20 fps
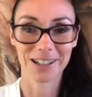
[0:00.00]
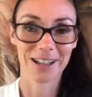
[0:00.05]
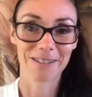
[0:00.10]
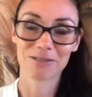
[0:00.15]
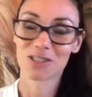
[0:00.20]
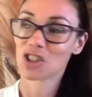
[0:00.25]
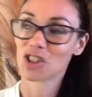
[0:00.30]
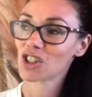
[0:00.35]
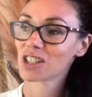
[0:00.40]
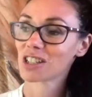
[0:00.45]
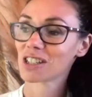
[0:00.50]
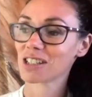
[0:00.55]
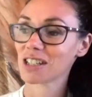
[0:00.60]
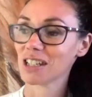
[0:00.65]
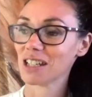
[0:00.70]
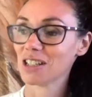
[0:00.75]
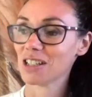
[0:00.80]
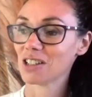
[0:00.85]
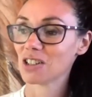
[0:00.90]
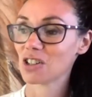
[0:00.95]
That was just
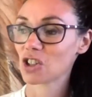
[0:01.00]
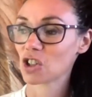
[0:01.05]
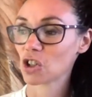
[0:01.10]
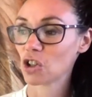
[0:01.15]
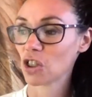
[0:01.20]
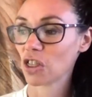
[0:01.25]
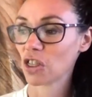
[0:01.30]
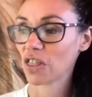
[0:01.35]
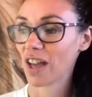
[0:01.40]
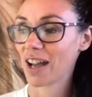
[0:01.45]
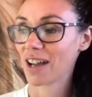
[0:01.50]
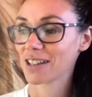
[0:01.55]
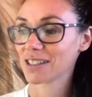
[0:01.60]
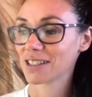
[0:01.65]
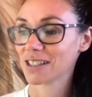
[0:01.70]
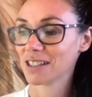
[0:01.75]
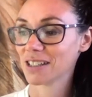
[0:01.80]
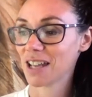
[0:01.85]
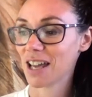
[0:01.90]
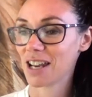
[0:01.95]
in
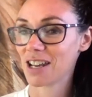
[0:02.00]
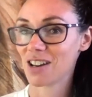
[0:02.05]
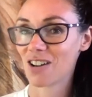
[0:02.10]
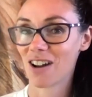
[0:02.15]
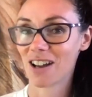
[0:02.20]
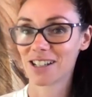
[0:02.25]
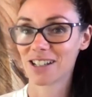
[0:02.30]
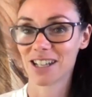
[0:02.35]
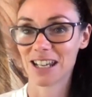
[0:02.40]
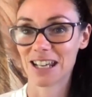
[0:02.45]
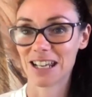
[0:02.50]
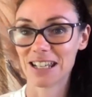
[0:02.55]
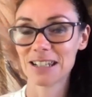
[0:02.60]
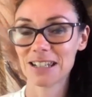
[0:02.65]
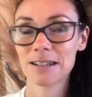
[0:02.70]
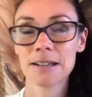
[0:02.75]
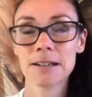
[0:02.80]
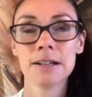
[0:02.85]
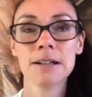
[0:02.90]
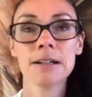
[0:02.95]
2019.